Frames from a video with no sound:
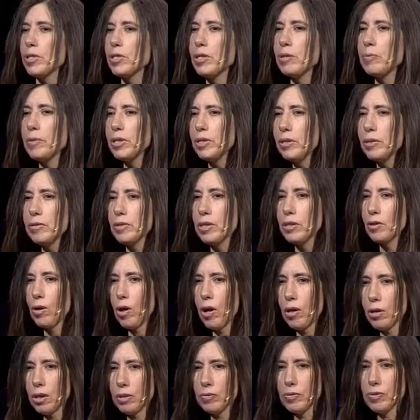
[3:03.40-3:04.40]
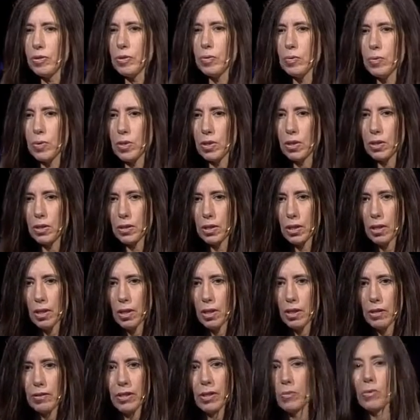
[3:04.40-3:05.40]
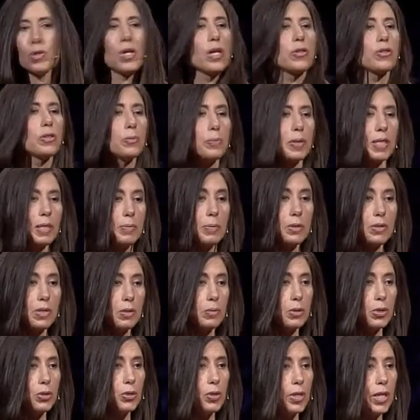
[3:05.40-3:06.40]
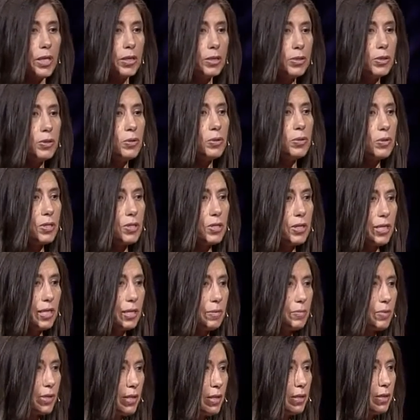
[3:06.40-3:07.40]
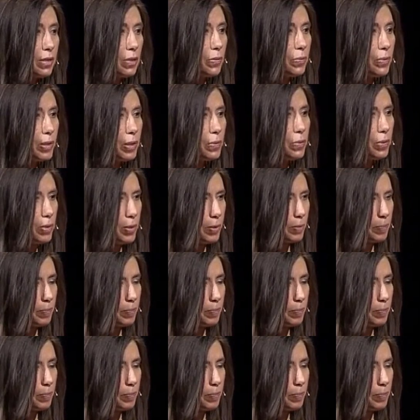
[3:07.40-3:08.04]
we knew that all over the world, there were other people that were trying to do the same thing that we were.